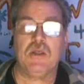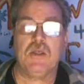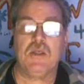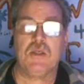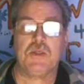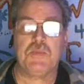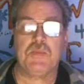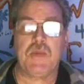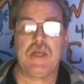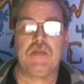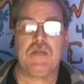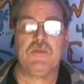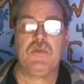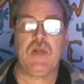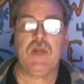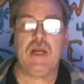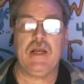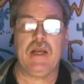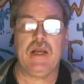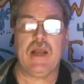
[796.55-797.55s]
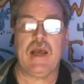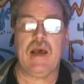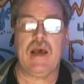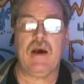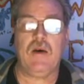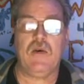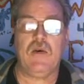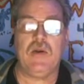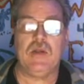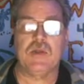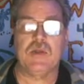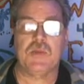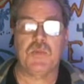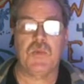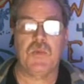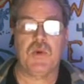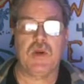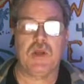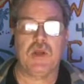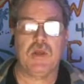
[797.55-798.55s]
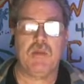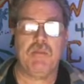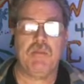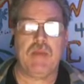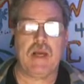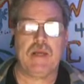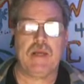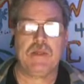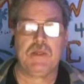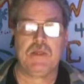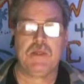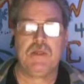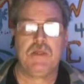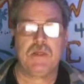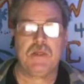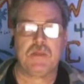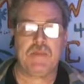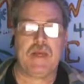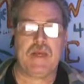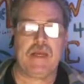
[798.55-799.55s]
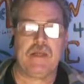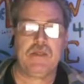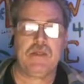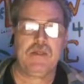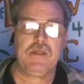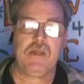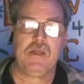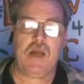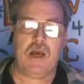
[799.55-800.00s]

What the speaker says: Spaceflight Now is one of the best space